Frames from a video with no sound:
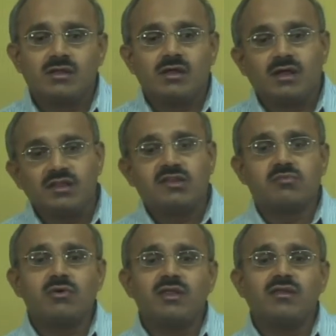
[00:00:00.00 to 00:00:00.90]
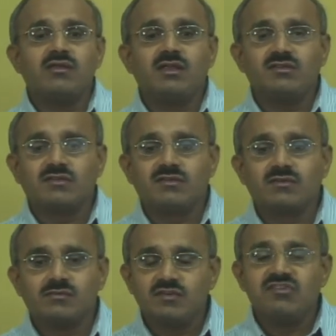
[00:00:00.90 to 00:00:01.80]
unexplored edges
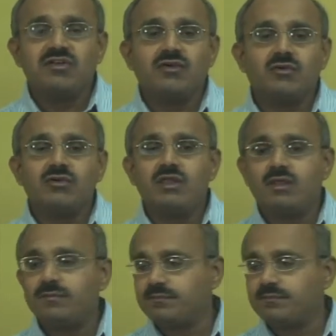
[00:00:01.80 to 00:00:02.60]
incident on D.